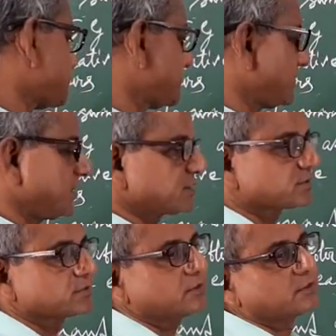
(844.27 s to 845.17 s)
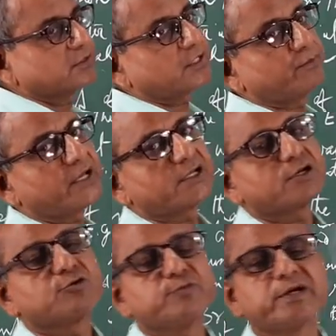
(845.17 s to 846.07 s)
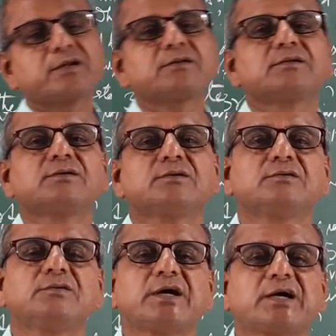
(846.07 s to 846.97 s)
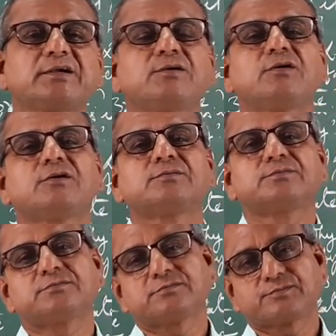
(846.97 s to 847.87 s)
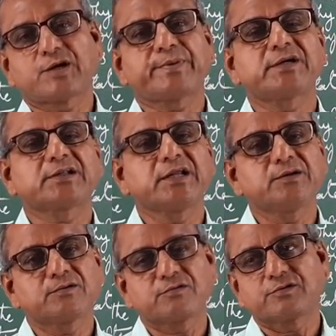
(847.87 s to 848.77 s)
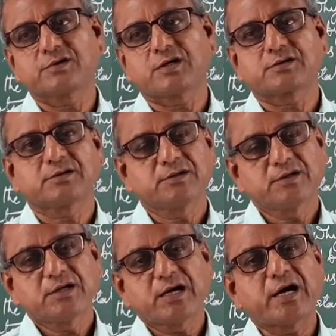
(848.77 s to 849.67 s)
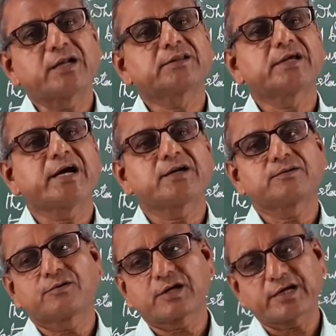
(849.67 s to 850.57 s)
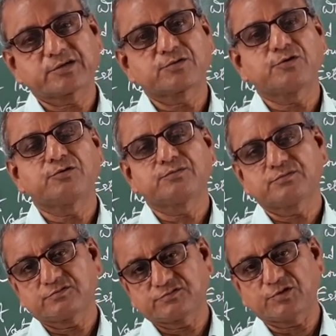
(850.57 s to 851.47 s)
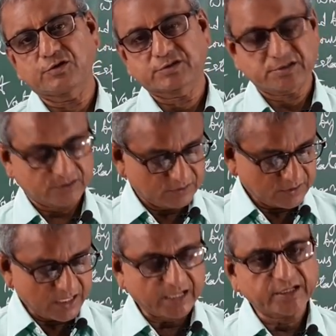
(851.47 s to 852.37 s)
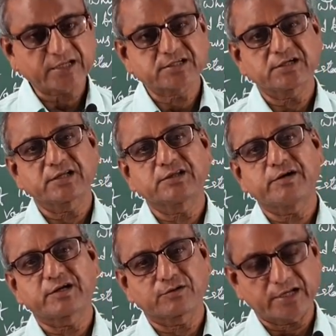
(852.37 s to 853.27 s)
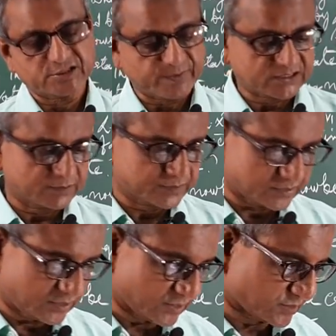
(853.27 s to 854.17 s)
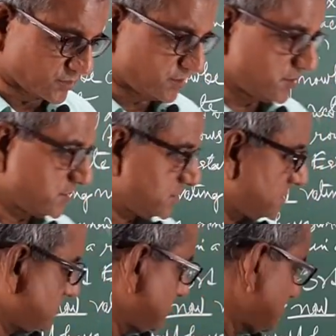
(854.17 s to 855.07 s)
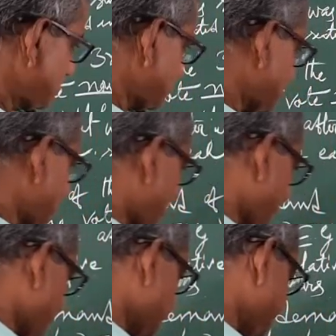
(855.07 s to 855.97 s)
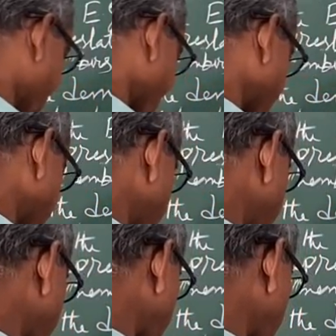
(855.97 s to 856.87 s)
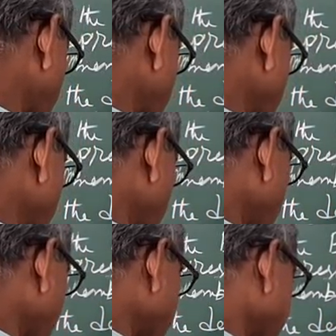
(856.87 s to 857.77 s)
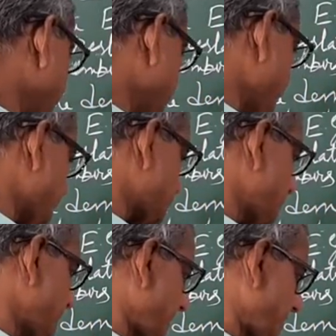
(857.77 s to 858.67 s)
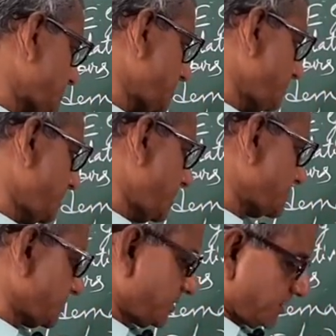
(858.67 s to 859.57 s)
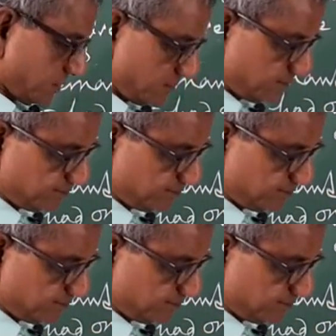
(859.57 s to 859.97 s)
citizens, the men and women who had no property, could not, and they had no right to vote, and naturally they were known as passive citizens. Now, what was Declaration of Rights of Men and Citizen?